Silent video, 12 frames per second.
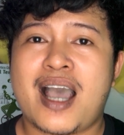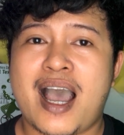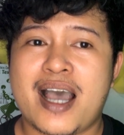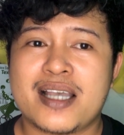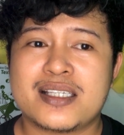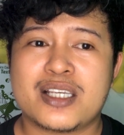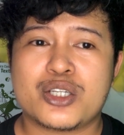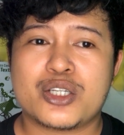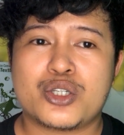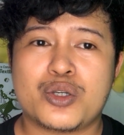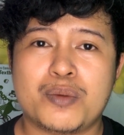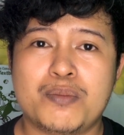has
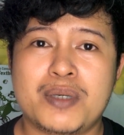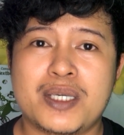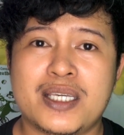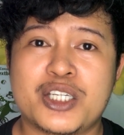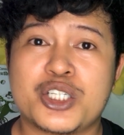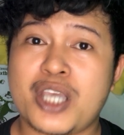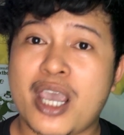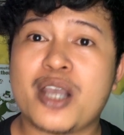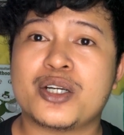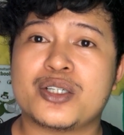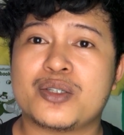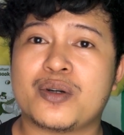to be
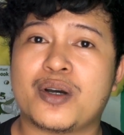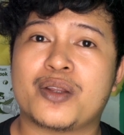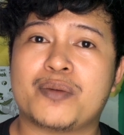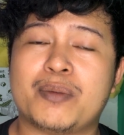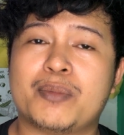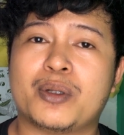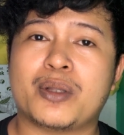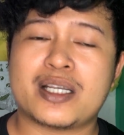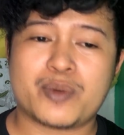shared to other people.